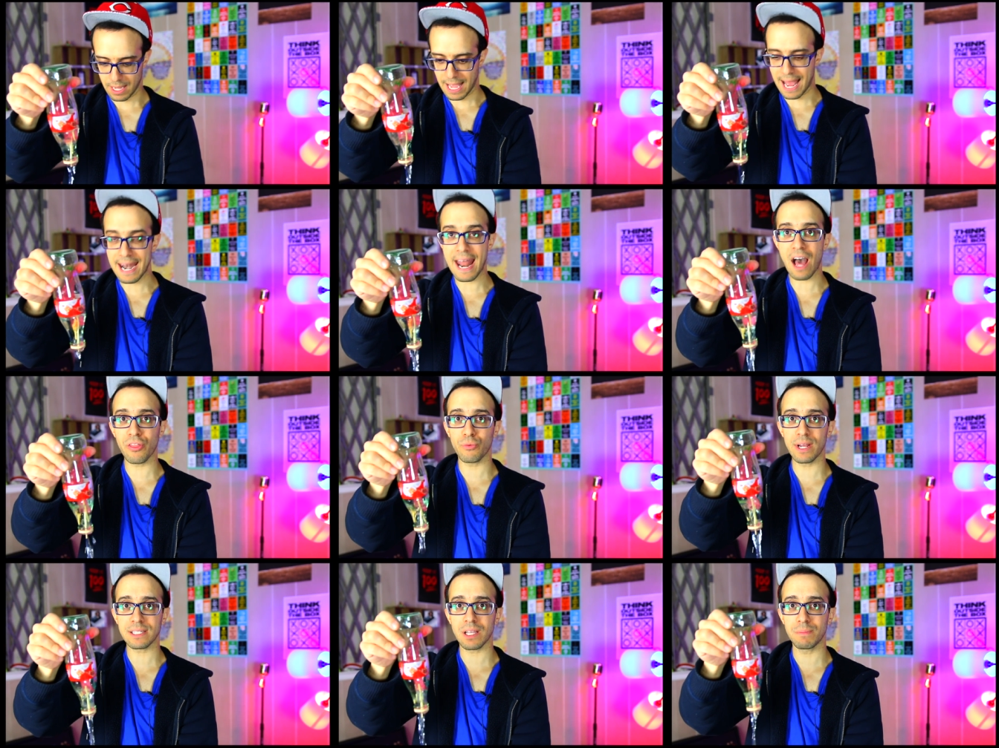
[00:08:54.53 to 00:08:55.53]
And now the
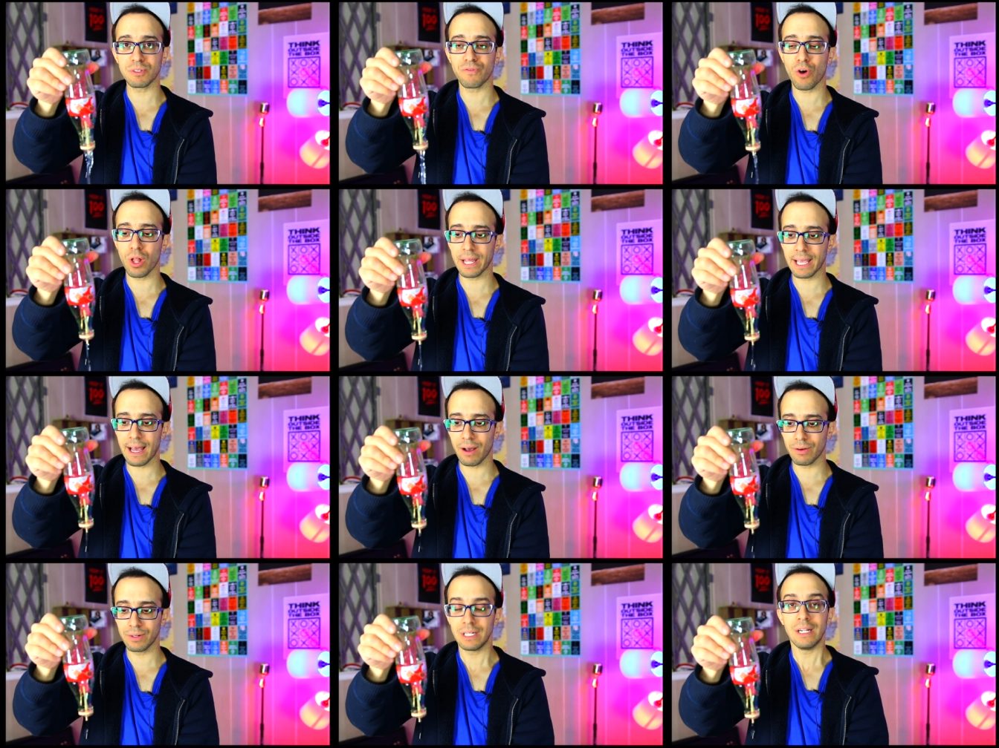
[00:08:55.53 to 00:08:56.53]
rest comes falling
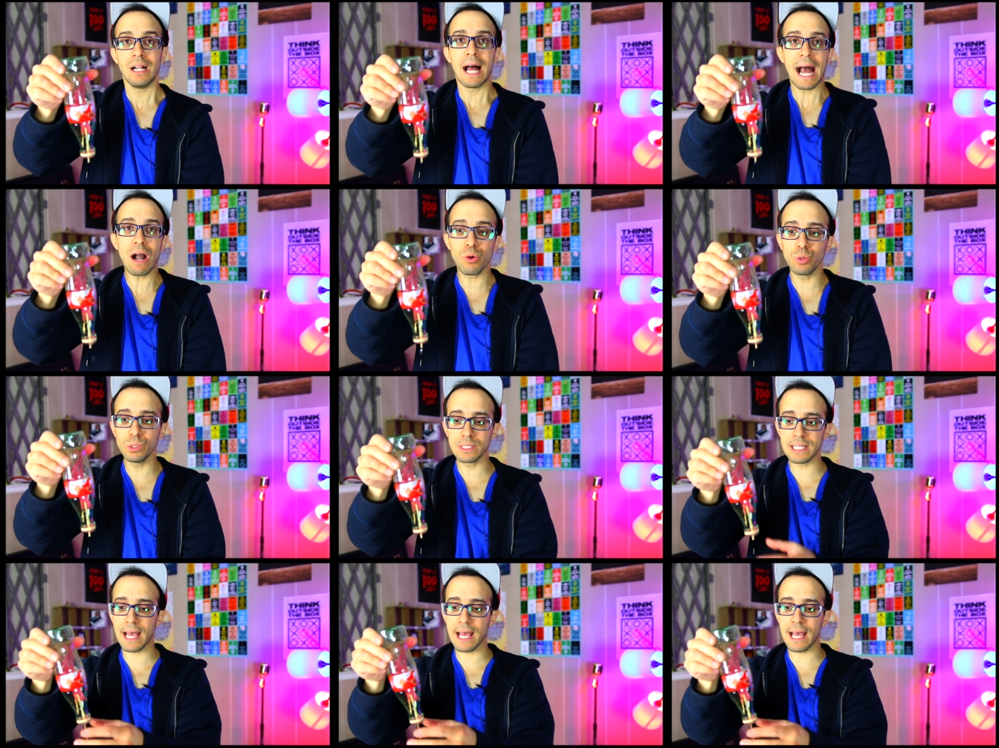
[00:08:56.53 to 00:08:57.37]
out. How cool is